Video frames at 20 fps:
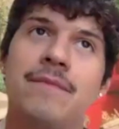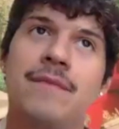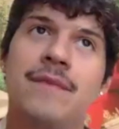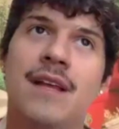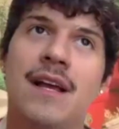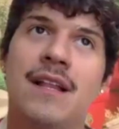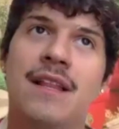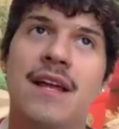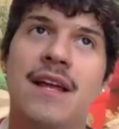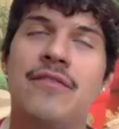
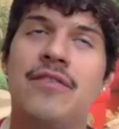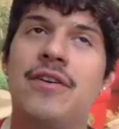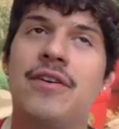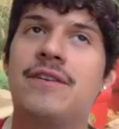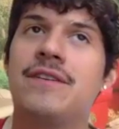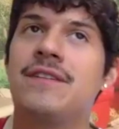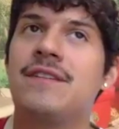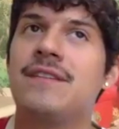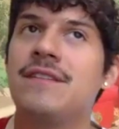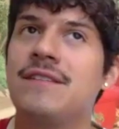lot of
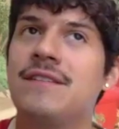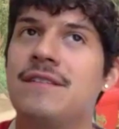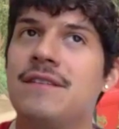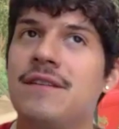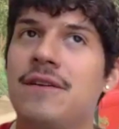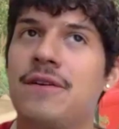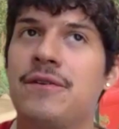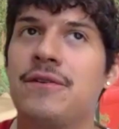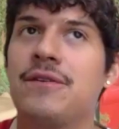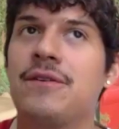artists
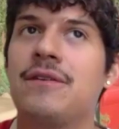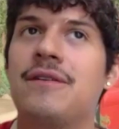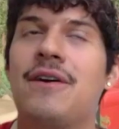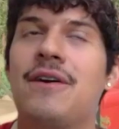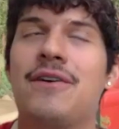are